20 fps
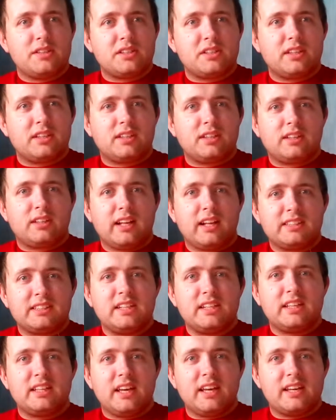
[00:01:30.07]
It's a
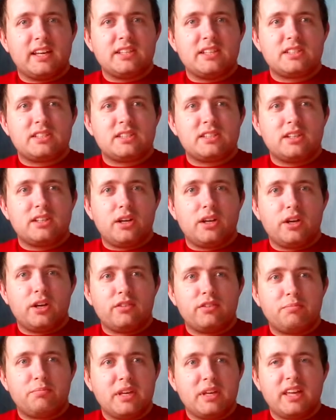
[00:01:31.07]
classic case
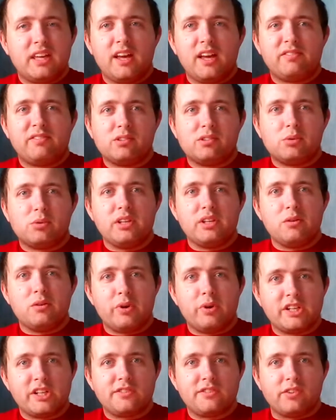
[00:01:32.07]
of be careful what
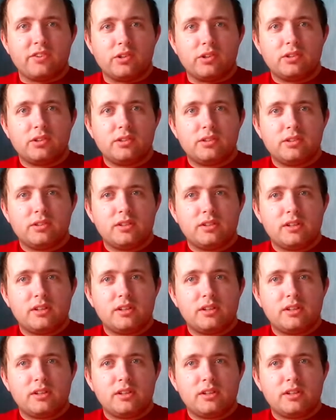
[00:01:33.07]
you wish for.